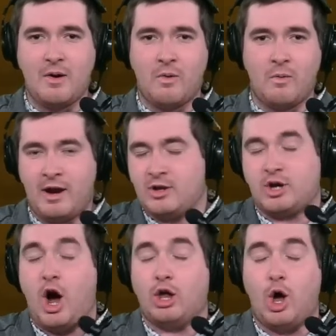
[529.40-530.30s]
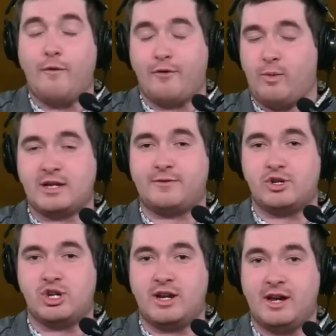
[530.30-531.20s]
When it's all over West
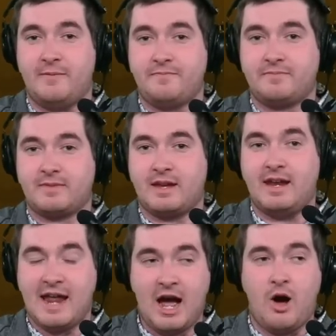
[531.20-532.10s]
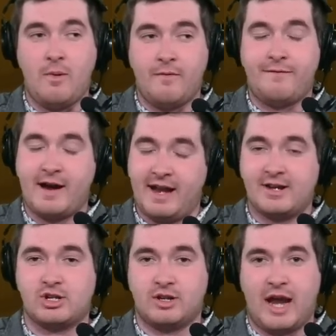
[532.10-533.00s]
Virginia, and now
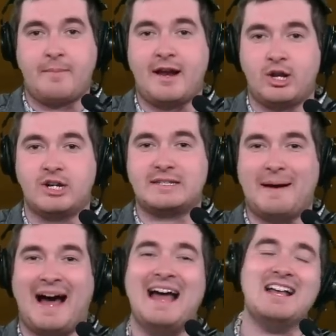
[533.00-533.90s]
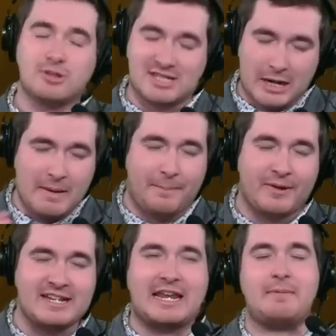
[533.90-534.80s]
financially I'm not in a good spot. So someone
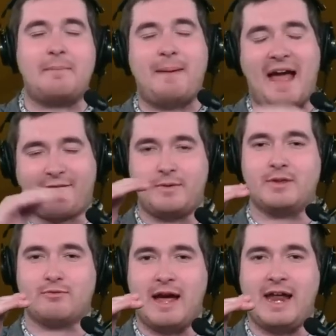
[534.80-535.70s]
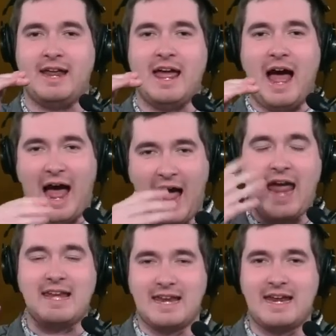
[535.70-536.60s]
please get me back from the red.
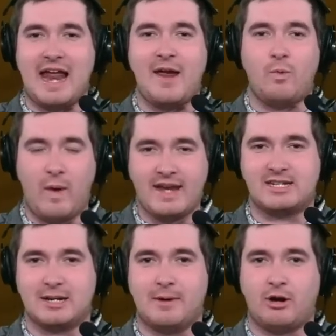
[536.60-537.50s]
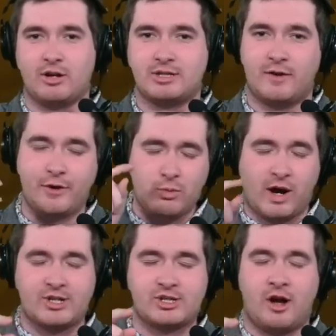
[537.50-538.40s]
I need a win tomorrow. So if you're
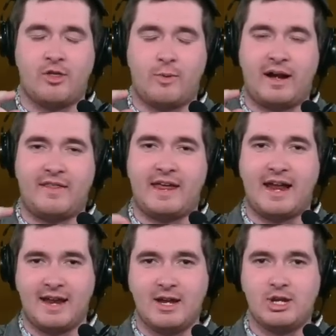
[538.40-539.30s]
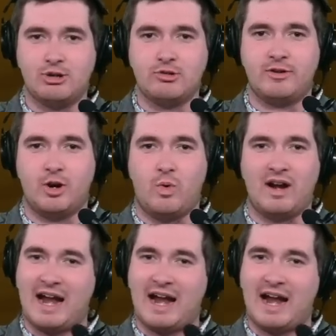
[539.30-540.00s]
watching all the way to the end, you're a real one.